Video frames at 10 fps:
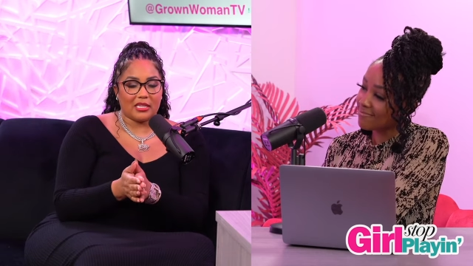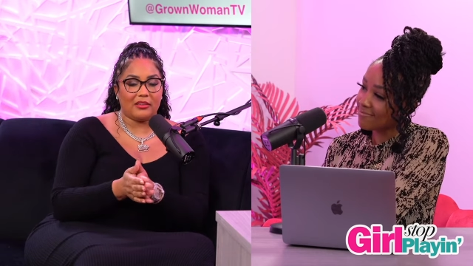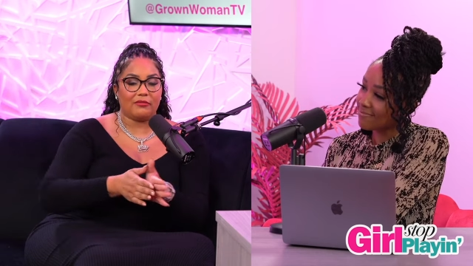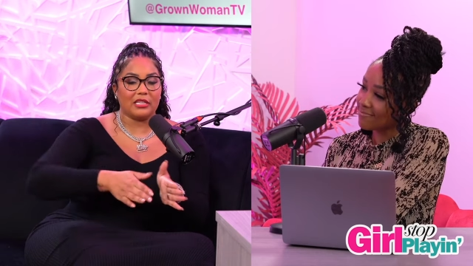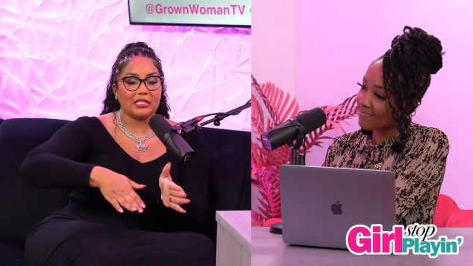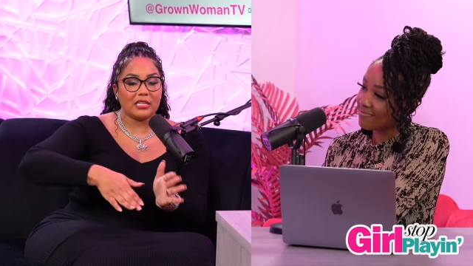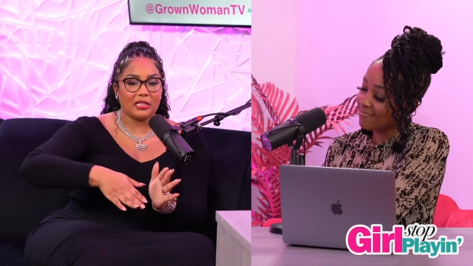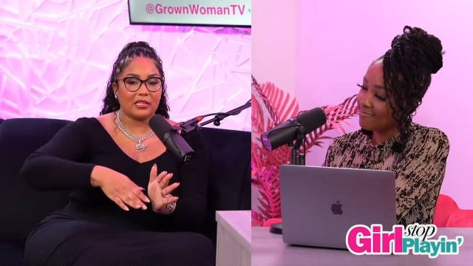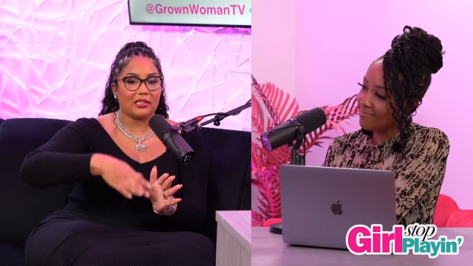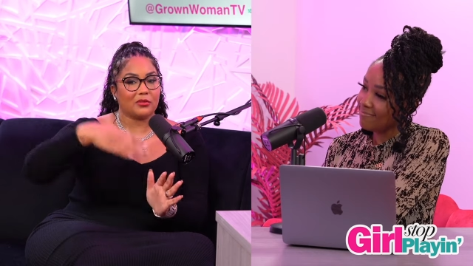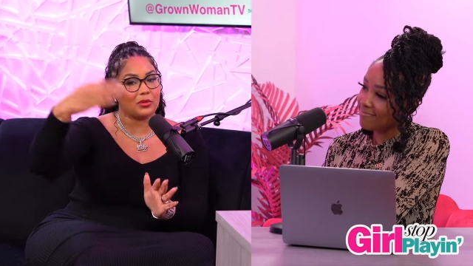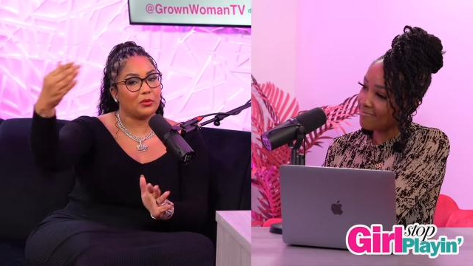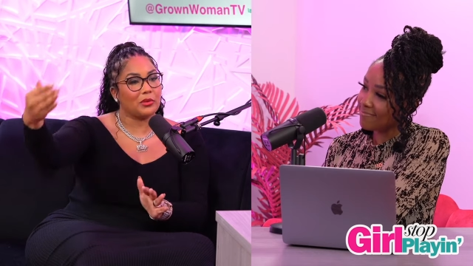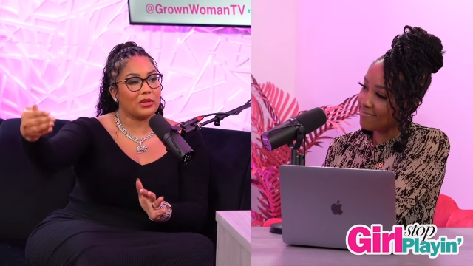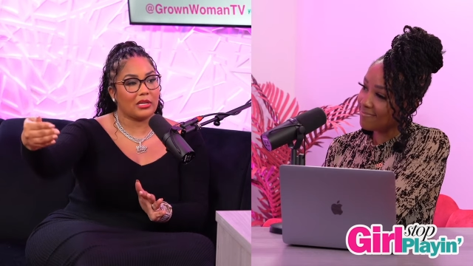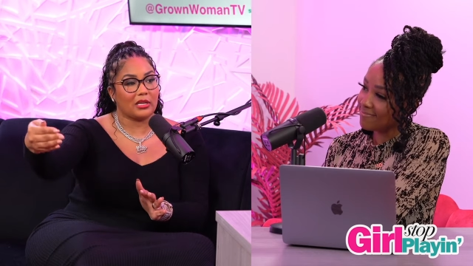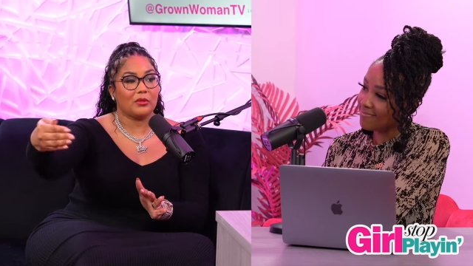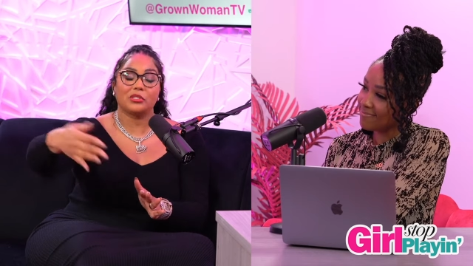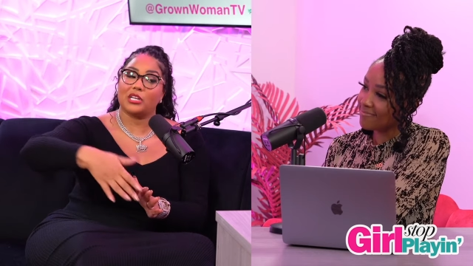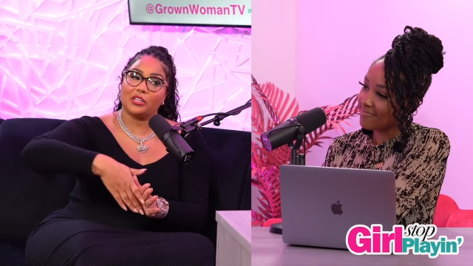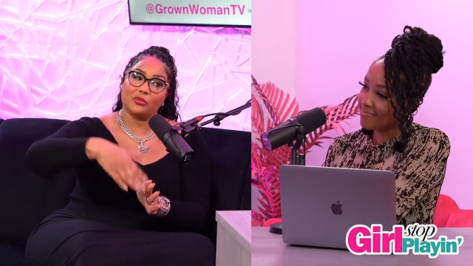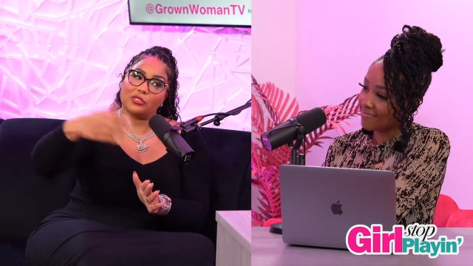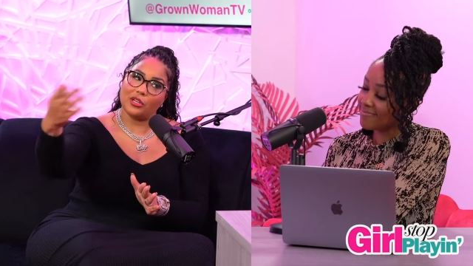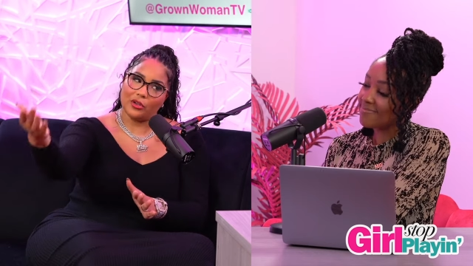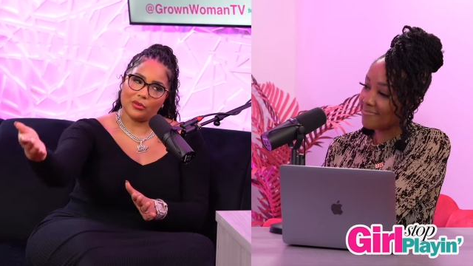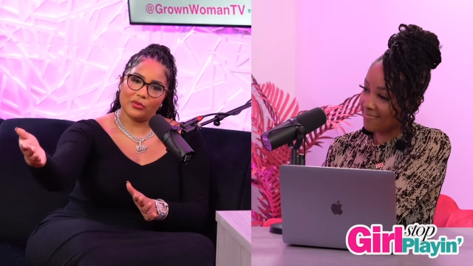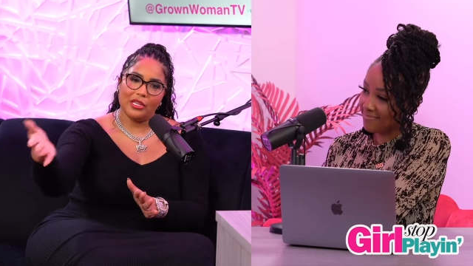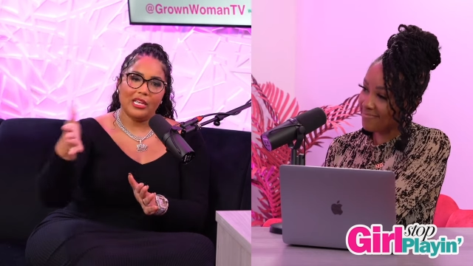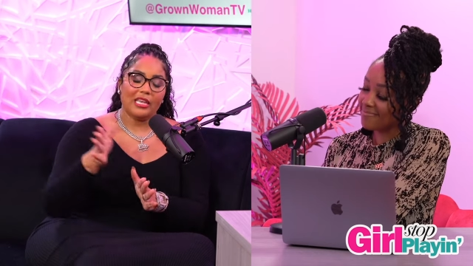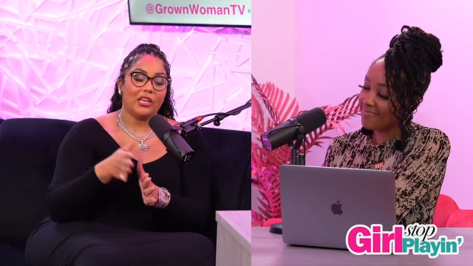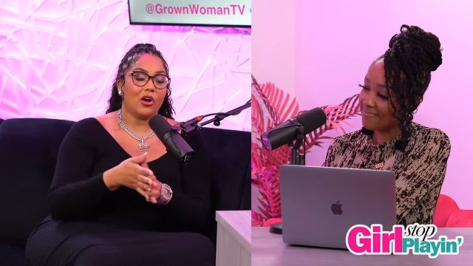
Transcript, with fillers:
Speaker 1: he visited the real Milk and Honey, which I used to own. He